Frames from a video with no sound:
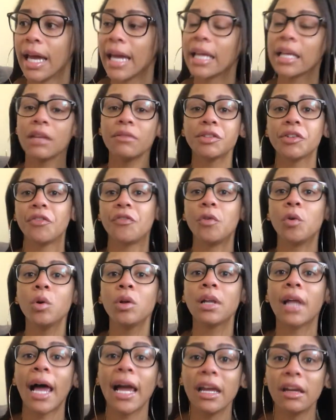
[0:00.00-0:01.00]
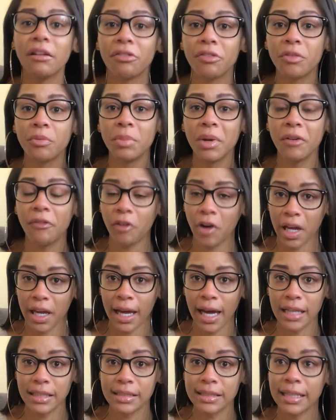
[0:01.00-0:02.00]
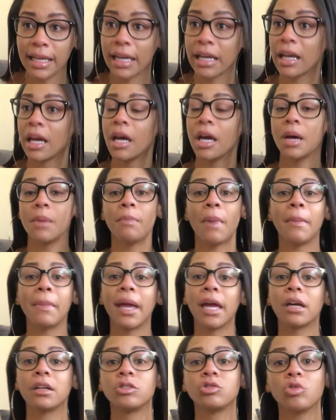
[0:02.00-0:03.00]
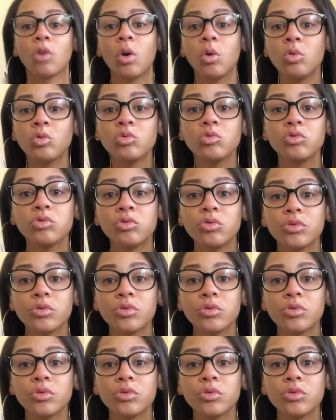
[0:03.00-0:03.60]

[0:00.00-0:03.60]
He lived a full life before he got sick. My man drove.